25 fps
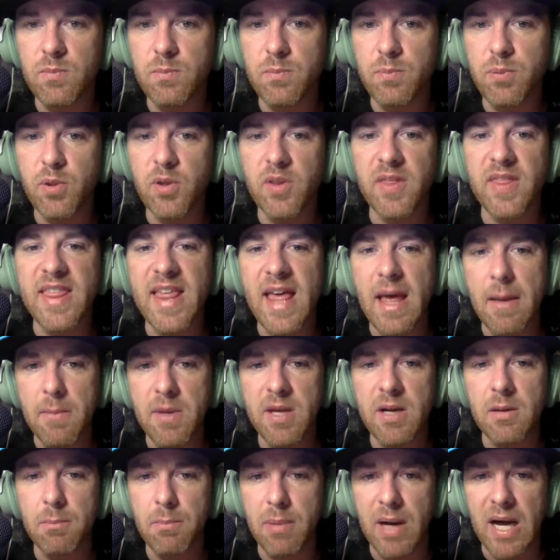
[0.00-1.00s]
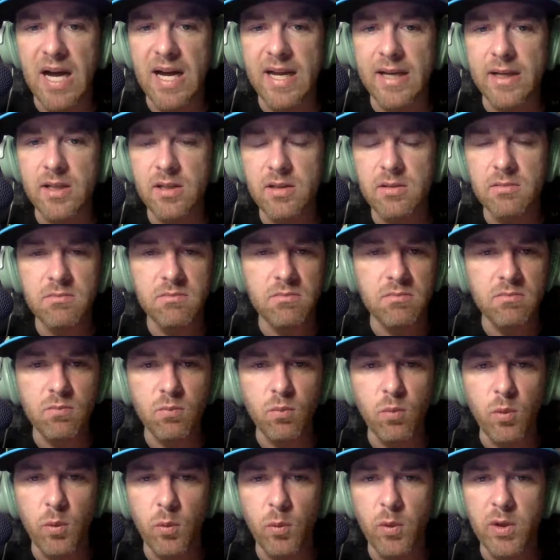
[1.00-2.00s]
put them in a bind?
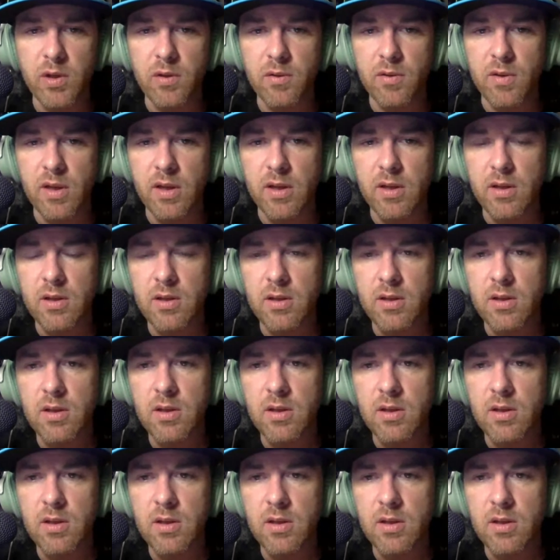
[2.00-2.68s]
What do you think?